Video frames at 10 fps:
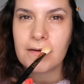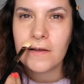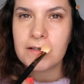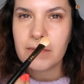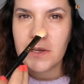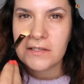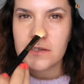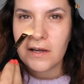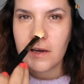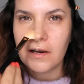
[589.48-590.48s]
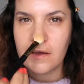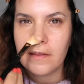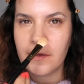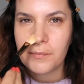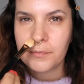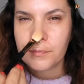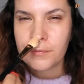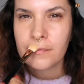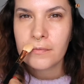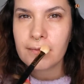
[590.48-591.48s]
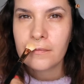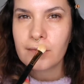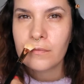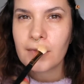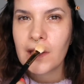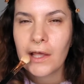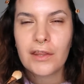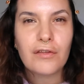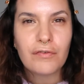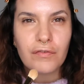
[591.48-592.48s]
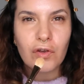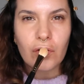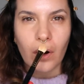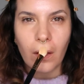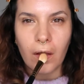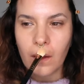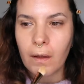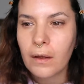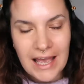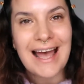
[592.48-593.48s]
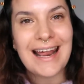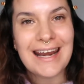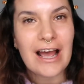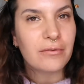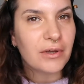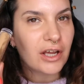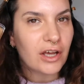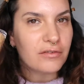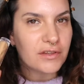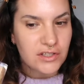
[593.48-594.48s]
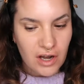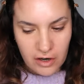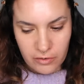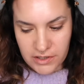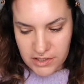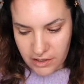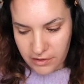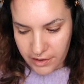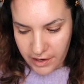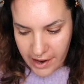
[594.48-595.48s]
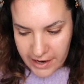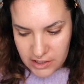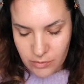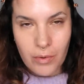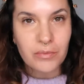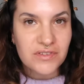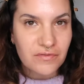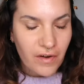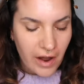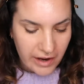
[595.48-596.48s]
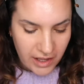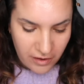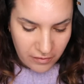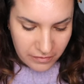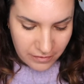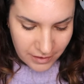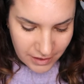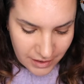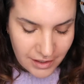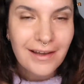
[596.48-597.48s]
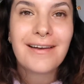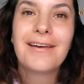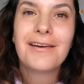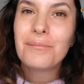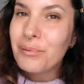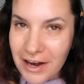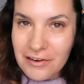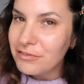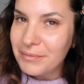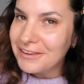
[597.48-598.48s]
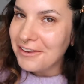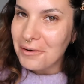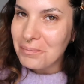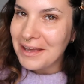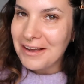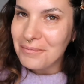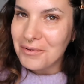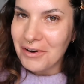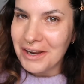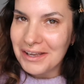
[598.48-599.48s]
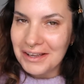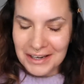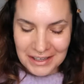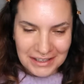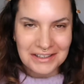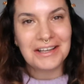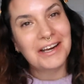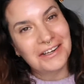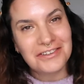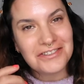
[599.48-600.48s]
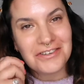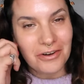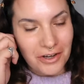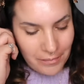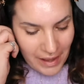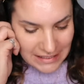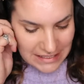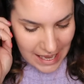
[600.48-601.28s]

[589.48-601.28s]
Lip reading: a nice place to highlight there. The Fural. And now I'm going to go for the dark one. So the lighter one was 5, Pray for me that I pick up the right colour and just not go back to